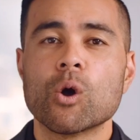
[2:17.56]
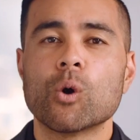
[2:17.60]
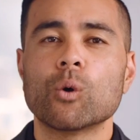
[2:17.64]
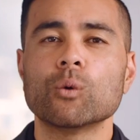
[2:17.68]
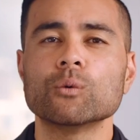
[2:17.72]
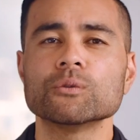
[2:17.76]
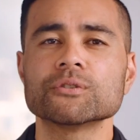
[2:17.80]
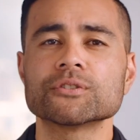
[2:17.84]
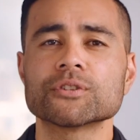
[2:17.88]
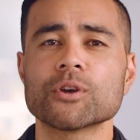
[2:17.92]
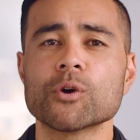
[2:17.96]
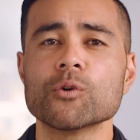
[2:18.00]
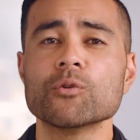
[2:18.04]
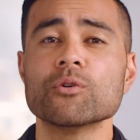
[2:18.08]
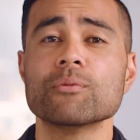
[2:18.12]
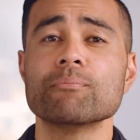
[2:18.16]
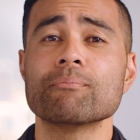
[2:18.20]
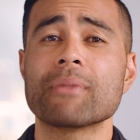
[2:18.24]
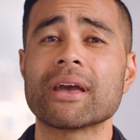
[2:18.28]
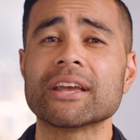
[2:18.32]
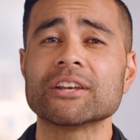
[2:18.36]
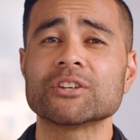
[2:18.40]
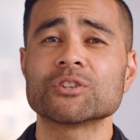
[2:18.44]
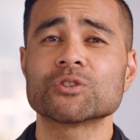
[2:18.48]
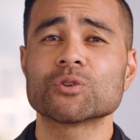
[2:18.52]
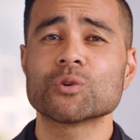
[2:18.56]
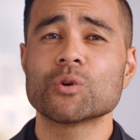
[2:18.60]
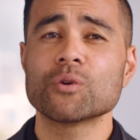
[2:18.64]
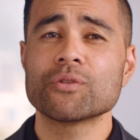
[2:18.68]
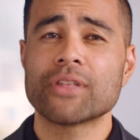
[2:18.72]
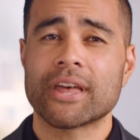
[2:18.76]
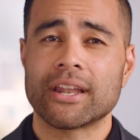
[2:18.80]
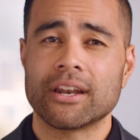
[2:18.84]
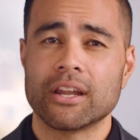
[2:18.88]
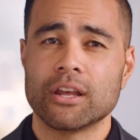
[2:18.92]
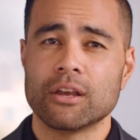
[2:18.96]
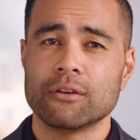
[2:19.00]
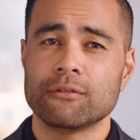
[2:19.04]
Also, make sure
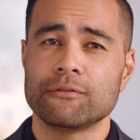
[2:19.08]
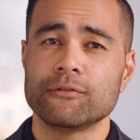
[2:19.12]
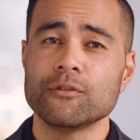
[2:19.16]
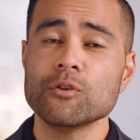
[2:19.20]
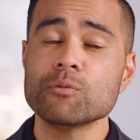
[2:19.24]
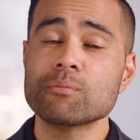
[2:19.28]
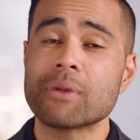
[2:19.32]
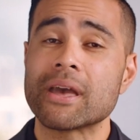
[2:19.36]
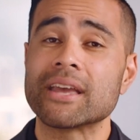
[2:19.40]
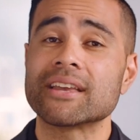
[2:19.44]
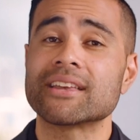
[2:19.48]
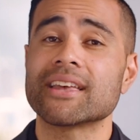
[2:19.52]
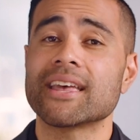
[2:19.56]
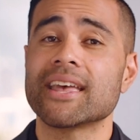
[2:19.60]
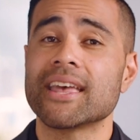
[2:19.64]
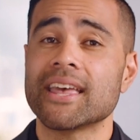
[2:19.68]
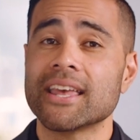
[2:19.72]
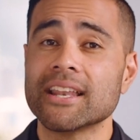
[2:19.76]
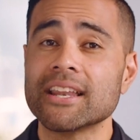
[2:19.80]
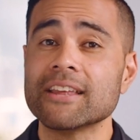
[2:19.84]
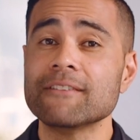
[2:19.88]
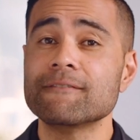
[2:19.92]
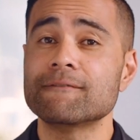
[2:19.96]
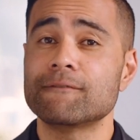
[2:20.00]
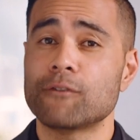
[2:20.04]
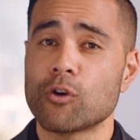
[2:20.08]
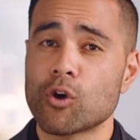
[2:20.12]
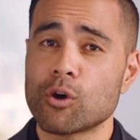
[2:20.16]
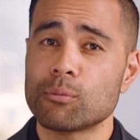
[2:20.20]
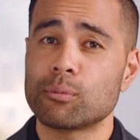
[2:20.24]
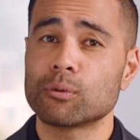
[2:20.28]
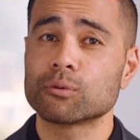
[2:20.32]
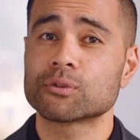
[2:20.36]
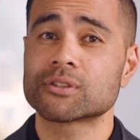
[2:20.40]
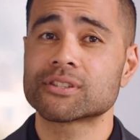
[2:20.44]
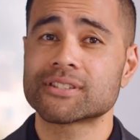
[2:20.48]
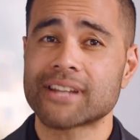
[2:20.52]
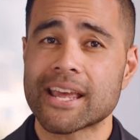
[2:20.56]
that if you make any
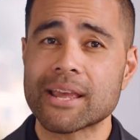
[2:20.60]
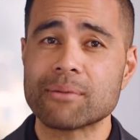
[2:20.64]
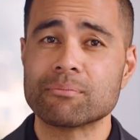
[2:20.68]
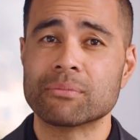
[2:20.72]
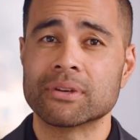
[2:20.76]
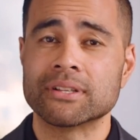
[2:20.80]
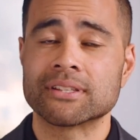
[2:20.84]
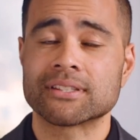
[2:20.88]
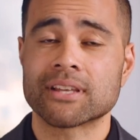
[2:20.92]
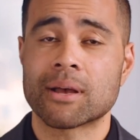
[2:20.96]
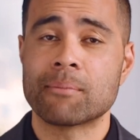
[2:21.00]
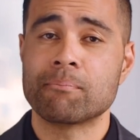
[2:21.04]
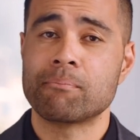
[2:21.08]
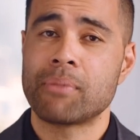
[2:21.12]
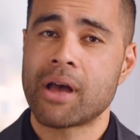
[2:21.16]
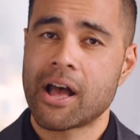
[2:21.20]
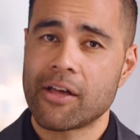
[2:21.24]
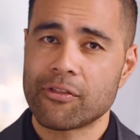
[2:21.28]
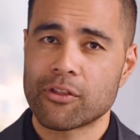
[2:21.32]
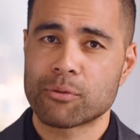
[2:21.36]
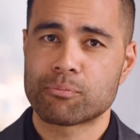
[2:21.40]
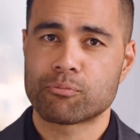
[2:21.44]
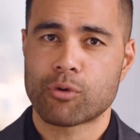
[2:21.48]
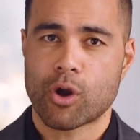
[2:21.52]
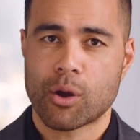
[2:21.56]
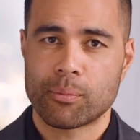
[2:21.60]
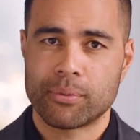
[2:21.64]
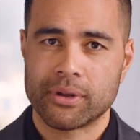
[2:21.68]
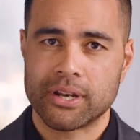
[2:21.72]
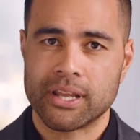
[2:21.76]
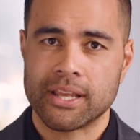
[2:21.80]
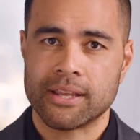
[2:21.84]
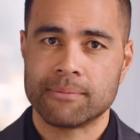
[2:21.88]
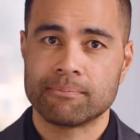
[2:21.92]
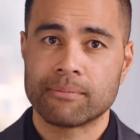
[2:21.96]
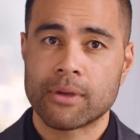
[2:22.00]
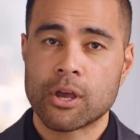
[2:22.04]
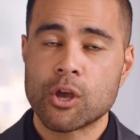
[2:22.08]
verbal statements about the
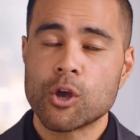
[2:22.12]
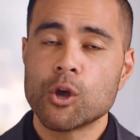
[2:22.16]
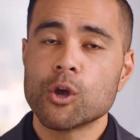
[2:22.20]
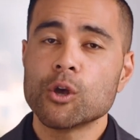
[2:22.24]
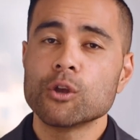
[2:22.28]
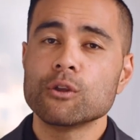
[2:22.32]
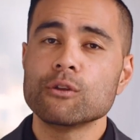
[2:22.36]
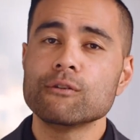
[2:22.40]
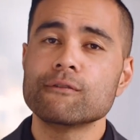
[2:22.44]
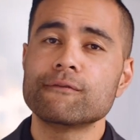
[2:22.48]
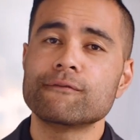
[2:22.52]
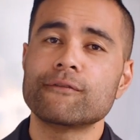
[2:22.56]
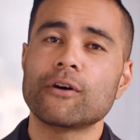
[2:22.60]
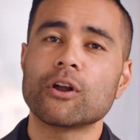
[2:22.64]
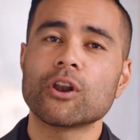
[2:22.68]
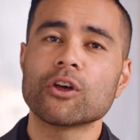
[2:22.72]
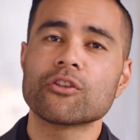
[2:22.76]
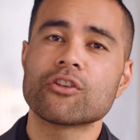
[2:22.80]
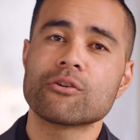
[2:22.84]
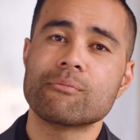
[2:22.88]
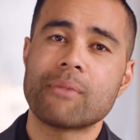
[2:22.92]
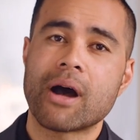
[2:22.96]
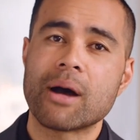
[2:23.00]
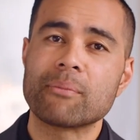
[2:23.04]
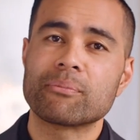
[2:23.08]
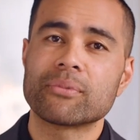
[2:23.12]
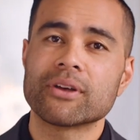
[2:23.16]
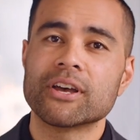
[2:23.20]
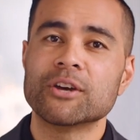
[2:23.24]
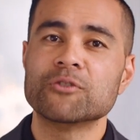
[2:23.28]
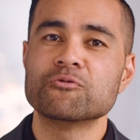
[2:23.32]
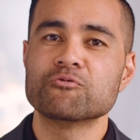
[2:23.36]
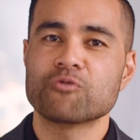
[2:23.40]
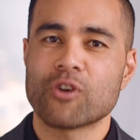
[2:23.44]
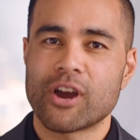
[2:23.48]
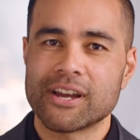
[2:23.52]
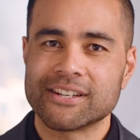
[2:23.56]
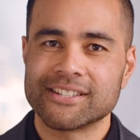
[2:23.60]
property, you follow them up in
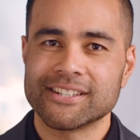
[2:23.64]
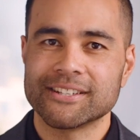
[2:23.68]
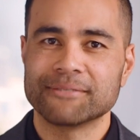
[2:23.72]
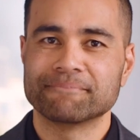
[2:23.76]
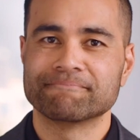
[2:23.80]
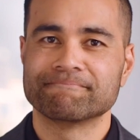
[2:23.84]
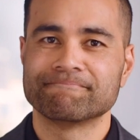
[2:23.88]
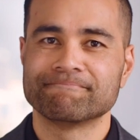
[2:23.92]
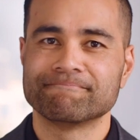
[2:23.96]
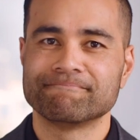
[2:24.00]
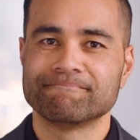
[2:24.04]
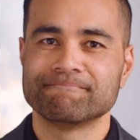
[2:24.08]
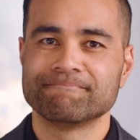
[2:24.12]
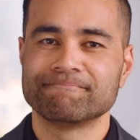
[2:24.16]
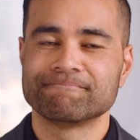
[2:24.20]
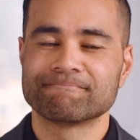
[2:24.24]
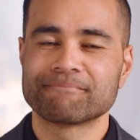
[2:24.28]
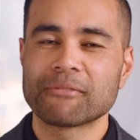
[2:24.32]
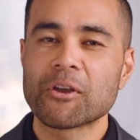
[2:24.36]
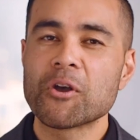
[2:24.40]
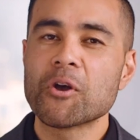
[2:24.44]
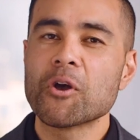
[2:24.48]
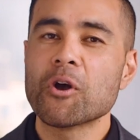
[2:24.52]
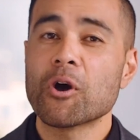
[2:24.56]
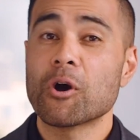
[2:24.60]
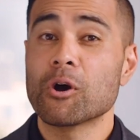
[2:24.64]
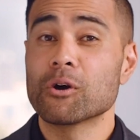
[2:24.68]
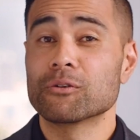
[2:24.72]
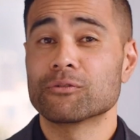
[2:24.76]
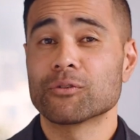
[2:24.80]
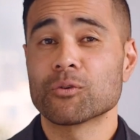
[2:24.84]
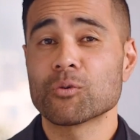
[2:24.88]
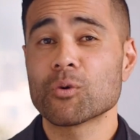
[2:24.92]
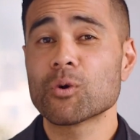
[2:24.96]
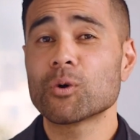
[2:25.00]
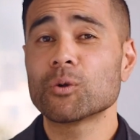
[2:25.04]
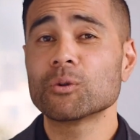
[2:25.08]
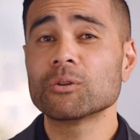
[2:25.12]
writing.
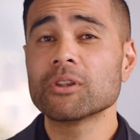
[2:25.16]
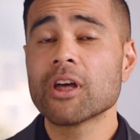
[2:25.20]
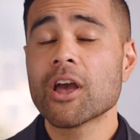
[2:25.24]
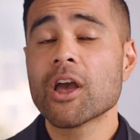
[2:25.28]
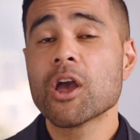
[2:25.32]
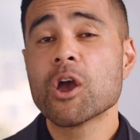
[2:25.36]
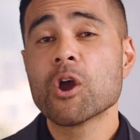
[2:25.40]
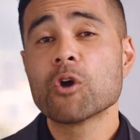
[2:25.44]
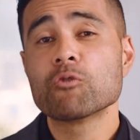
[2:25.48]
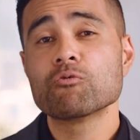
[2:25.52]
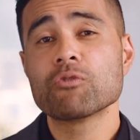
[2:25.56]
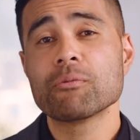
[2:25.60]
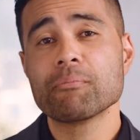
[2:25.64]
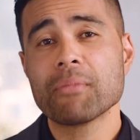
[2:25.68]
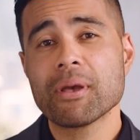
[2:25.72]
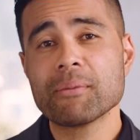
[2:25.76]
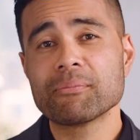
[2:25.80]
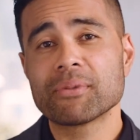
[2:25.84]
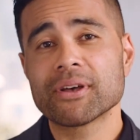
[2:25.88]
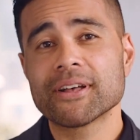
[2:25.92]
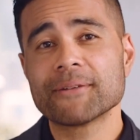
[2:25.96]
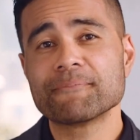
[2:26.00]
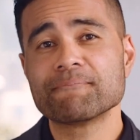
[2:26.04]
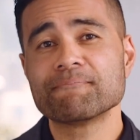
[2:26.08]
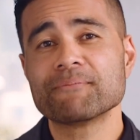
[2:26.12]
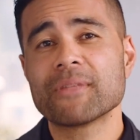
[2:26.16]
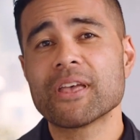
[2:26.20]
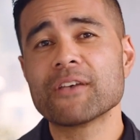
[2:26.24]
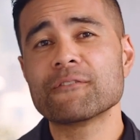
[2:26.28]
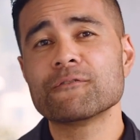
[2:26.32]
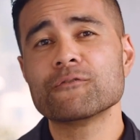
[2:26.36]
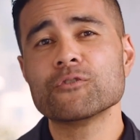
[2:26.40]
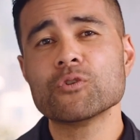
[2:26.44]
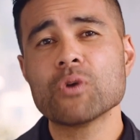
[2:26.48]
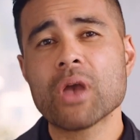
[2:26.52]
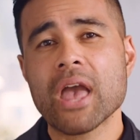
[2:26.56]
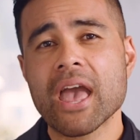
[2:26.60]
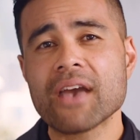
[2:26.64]
Overall, remember, if
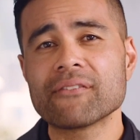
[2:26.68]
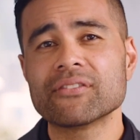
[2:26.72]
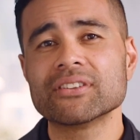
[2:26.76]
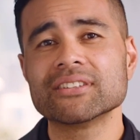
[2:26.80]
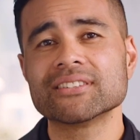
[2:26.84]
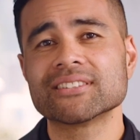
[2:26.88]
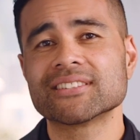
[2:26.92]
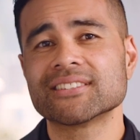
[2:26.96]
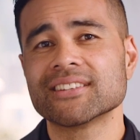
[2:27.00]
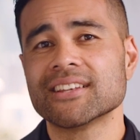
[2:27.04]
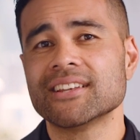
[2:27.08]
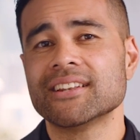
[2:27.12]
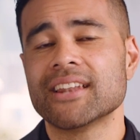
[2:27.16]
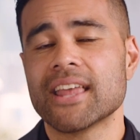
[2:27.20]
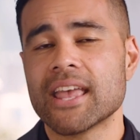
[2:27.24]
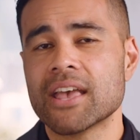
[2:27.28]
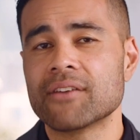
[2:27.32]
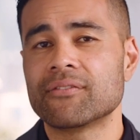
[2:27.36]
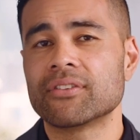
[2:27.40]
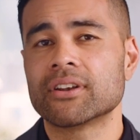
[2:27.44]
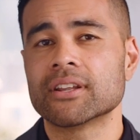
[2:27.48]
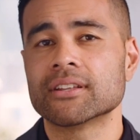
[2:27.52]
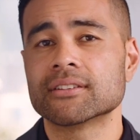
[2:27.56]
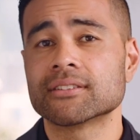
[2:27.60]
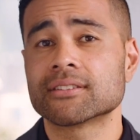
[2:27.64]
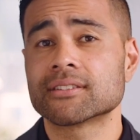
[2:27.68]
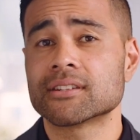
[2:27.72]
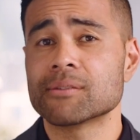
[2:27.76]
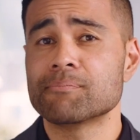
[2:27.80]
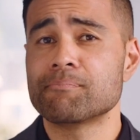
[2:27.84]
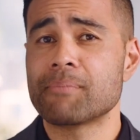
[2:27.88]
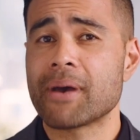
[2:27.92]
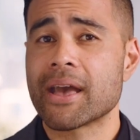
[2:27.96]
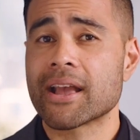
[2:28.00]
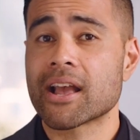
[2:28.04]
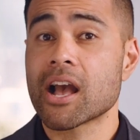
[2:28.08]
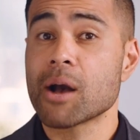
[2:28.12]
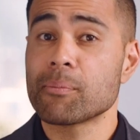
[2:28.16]
you haven't seen evidence to
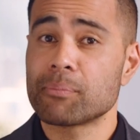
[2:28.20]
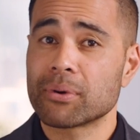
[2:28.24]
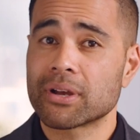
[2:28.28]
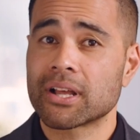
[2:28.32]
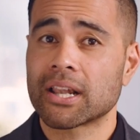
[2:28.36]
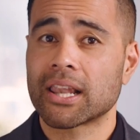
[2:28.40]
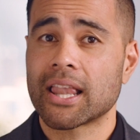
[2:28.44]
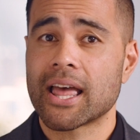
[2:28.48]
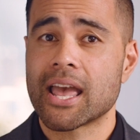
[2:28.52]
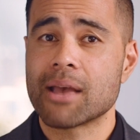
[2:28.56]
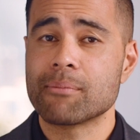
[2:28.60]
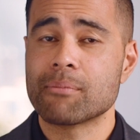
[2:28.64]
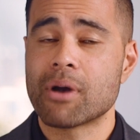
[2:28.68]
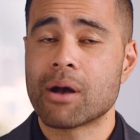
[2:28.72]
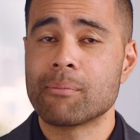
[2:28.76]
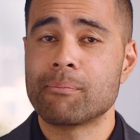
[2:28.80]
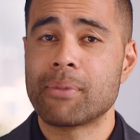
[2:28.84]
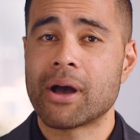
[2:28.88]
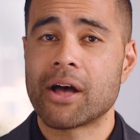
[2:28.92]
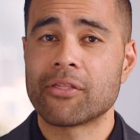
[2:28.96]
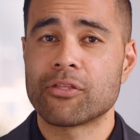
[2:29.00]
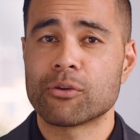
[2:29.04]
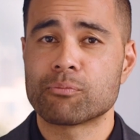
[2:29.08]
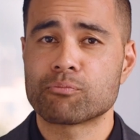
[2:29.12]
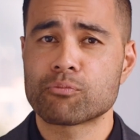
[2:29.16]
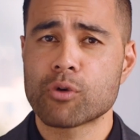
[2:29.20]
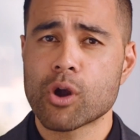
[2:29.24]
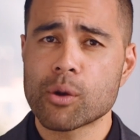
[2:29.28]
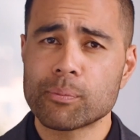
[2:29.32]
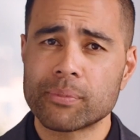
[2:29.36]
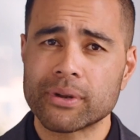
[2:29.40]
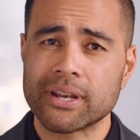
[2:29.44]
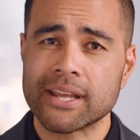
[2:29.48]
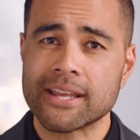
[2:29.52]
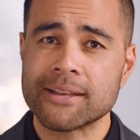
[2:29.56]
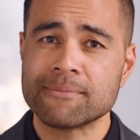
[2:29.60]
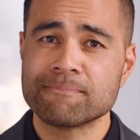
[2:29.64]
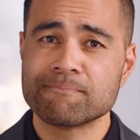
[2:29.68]
back up a claim about the
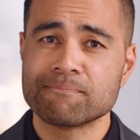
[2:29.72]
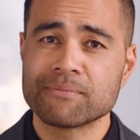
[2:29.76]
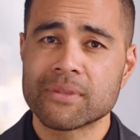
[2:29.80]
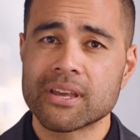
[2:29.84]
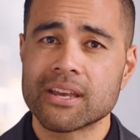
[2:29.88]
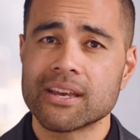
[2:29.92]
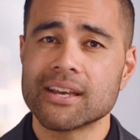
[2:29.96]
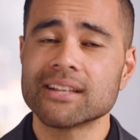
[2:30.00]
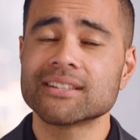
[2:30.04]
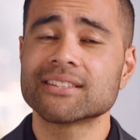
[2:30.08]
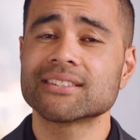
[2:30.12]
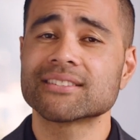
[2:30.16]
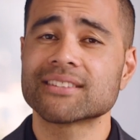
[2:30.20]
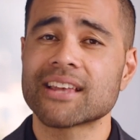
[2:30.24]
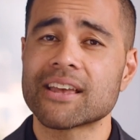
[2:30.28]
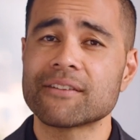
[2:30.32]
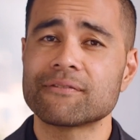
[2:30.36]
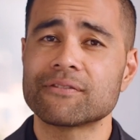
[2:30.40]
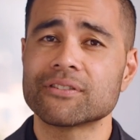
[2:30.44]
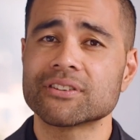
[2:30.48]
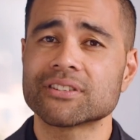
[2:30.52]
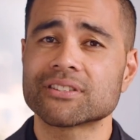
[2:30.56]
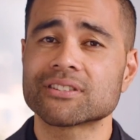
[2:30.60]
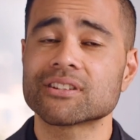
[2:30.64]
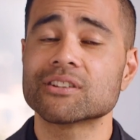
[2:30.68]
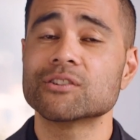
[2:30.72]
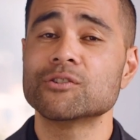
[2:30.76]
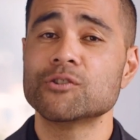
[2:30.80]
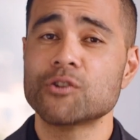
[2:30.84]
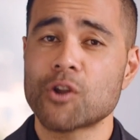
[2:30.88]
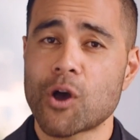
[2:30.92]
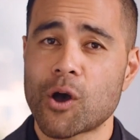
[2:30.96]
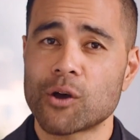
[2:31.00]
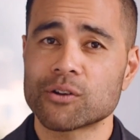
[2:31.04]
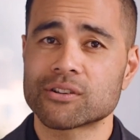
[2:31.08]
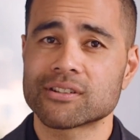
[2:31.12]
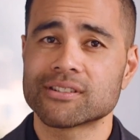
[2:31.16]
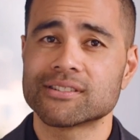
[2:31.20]
property, it's safest
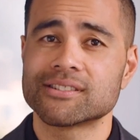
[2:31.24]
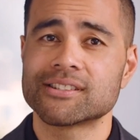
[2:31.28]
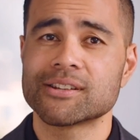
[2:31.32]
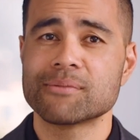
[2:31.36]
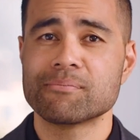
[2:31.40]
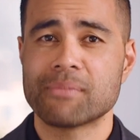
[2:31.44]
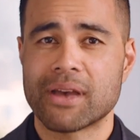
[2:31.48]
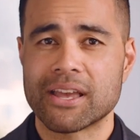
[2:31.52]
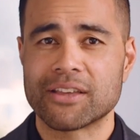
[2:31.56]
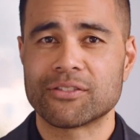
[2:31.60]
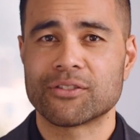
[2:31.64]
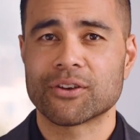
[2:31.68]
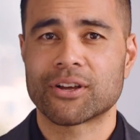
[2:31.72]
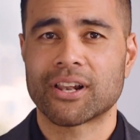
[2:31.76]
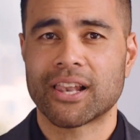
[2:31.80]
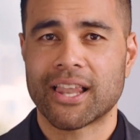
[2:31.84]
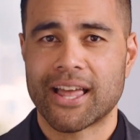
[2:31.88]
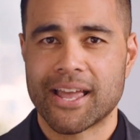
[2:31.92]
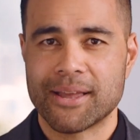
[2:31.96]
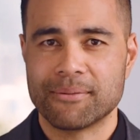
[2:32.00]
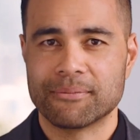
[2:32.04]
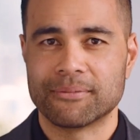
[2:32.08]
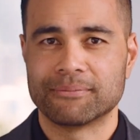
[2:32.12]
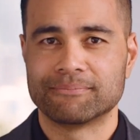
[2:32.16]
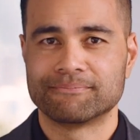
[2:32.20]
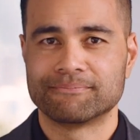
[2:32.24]
not to make the claim.